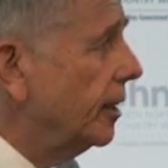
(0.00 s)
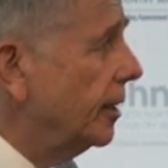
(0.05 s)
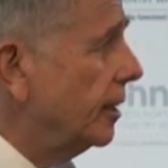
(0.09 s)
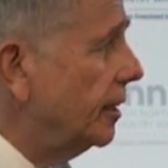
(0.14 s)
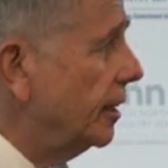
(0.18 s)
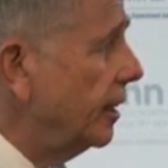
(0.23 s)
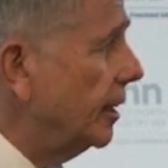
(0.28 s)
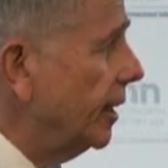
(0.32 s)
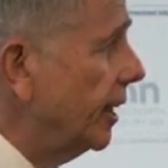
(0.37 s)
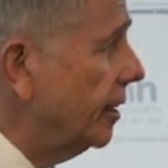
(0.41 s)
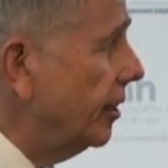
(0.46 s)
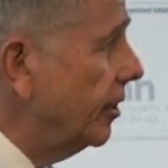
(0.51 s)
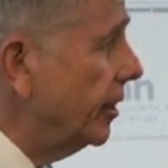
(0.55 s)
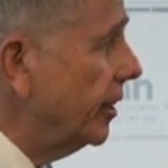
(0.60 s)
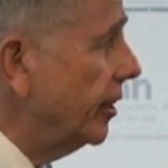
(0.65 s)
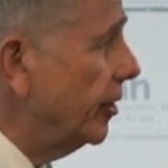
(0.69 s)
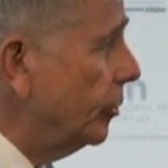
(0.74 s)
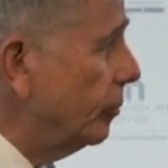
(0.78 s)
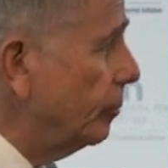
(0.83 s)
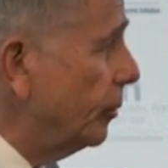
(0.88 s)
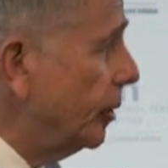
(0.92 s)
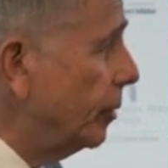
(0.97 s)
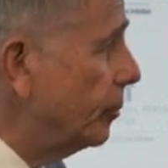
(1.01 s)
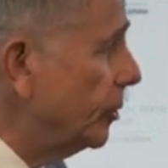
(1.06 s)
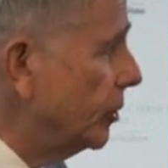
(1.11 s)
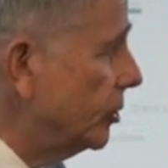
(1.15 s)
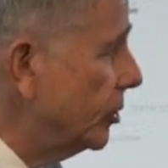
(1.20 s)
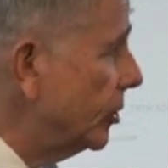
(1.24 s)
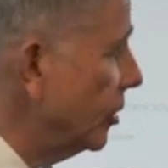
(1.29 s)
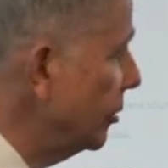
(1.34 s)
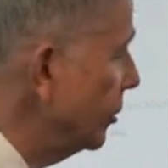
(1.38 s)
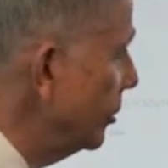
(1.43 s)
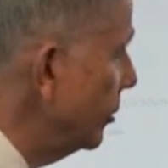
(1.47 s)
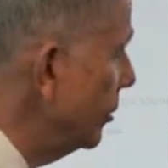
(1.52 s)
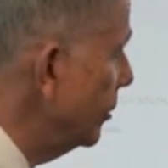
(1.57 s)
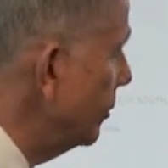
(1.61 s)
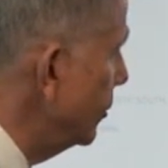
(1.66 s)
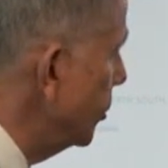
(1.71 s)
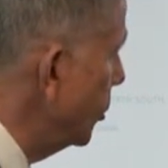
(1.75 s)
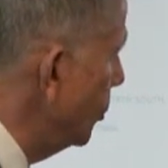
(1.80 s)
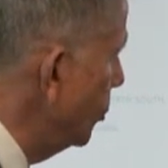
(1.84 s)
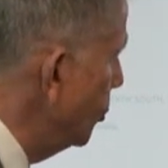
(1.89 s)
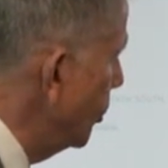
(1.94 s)
the allied health people and so on
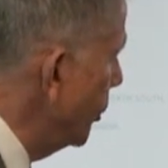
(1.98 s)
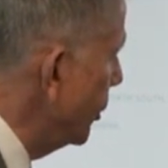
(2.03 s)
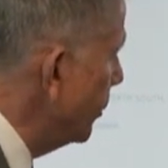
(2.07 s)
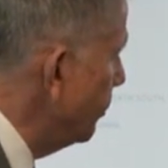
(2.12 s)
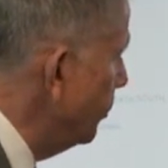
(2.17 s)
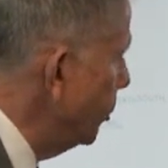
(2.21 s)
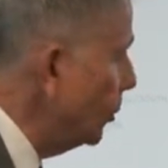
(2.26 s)
to work